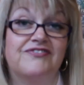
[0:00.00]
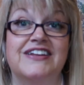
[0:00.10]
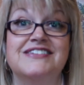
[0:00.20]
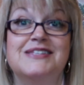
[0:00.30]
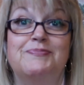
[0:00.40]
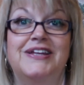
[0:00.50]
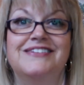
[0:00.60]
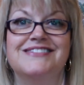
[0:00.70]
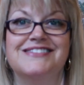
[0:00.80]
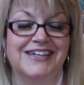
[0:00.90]
fantasy
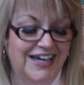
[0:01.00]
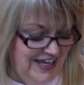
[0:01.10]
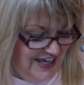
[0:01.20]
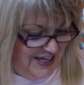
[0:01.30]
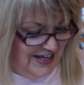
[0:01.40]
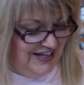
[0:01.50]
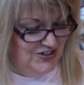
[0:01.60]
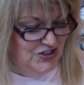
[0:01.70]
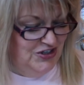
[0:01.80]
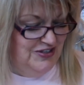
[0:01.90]
pins.
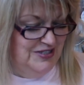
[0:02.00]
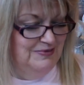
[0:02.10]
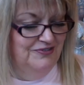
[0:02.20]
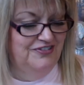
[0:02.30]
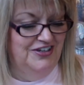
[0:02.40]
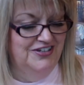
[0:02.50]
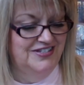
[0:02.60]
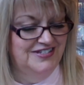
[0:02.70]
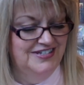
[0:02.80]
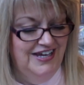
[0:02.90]
Let's show you this one
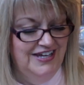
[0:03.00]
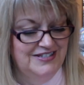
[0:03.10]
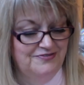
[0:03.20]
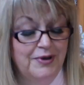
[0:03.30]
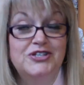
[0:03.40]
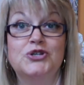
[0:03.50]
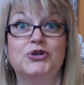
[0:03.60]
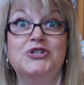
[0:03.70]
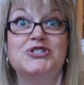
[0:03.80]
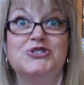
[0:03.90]
first. It's for my
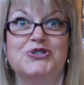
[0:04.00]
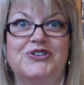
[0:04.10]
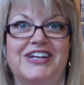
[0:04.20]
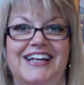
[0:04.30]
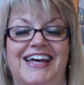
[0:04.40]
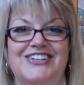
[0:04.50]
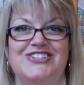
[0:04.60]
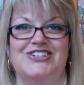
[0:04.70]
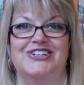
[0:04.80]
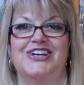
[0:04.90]
Toy Story
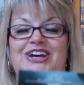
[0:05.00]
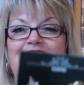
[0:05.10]
collection.